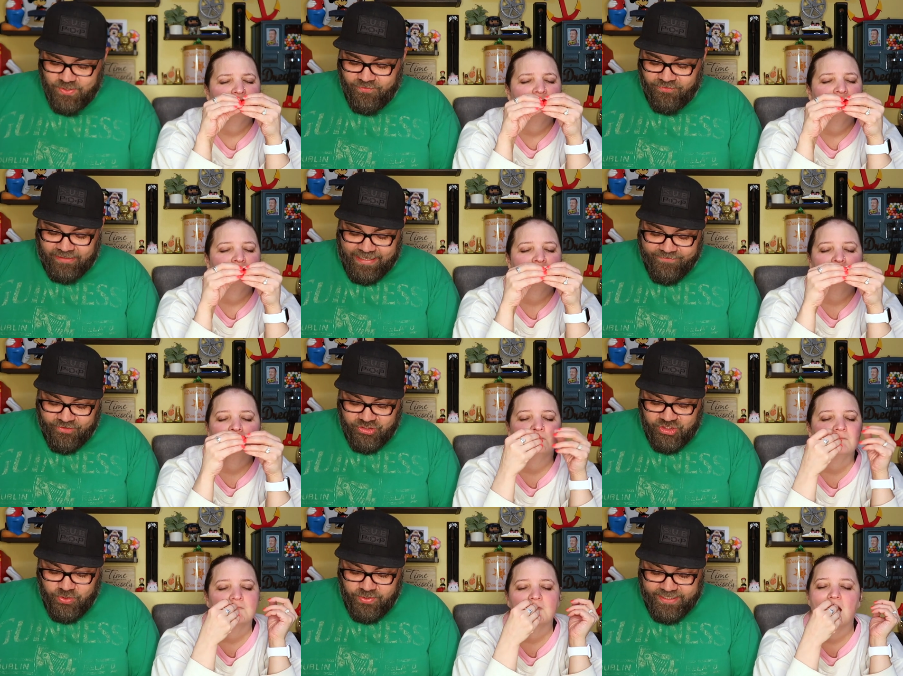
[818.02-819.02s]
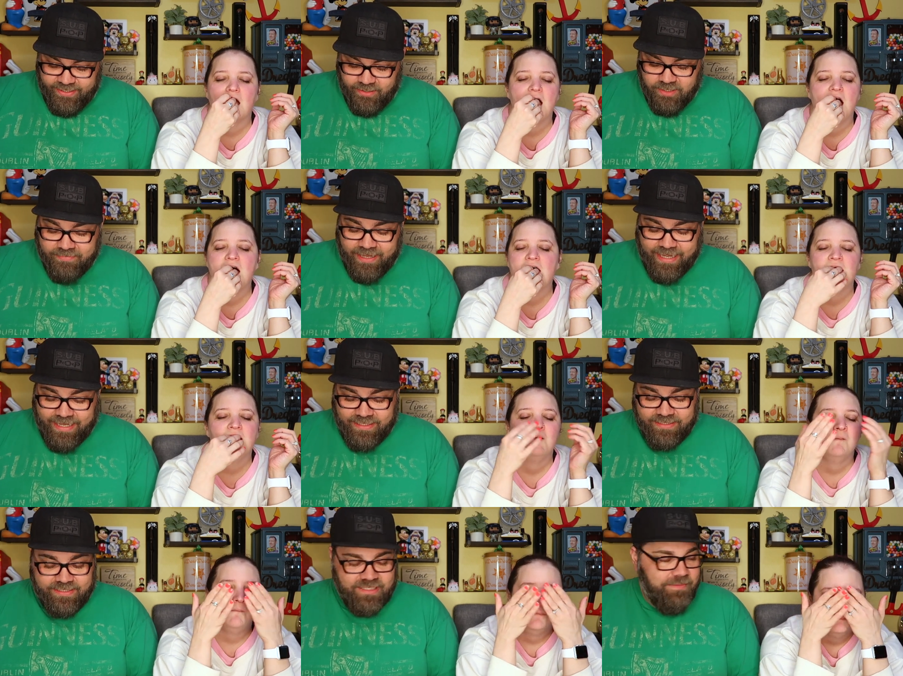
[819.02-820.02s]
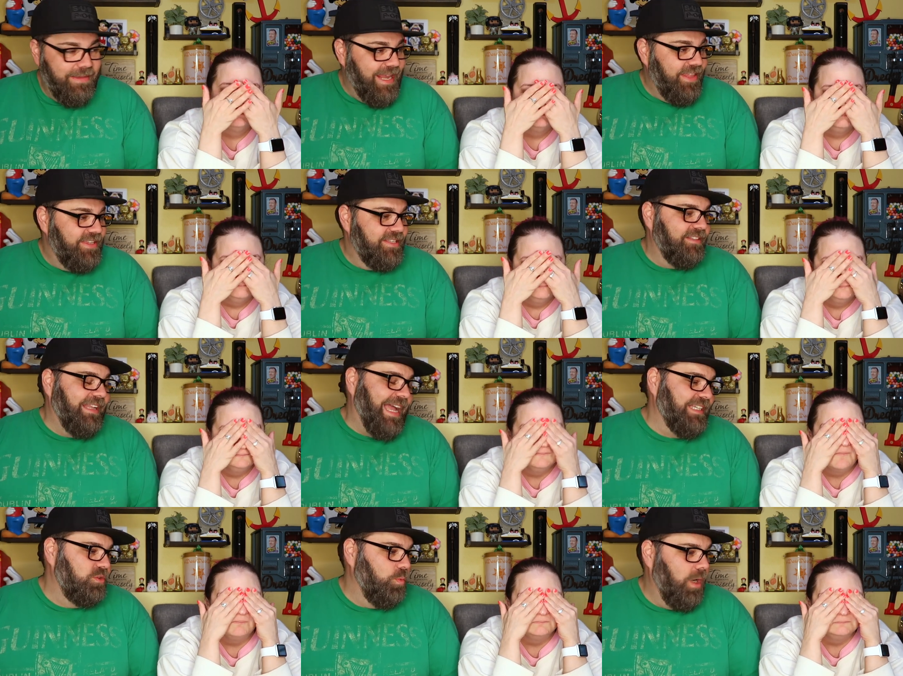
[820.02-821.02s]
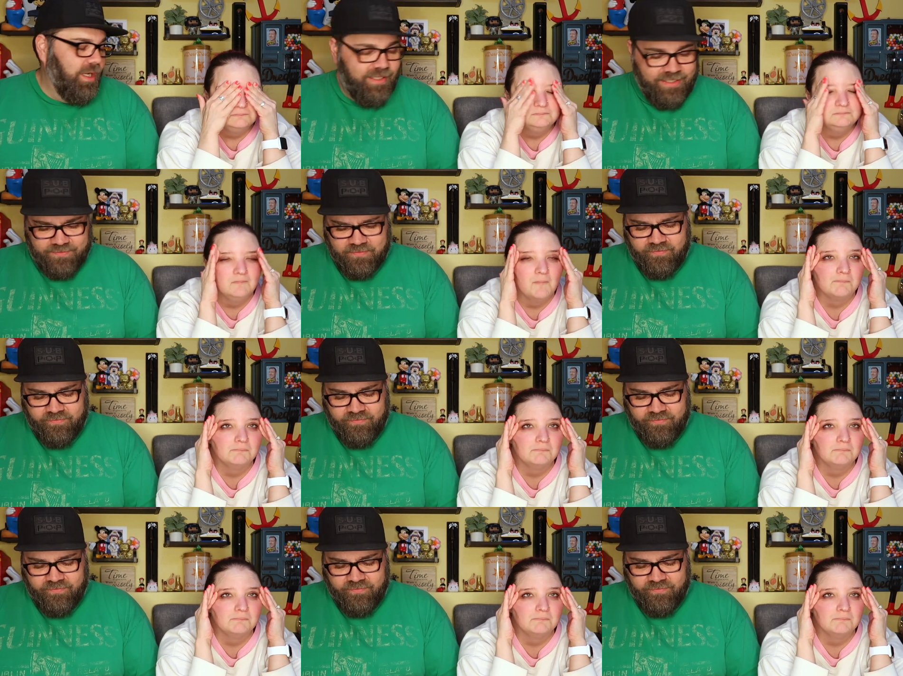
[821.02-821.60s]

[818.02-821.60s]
Speaker 1: two flavors you think are combined to make this last one.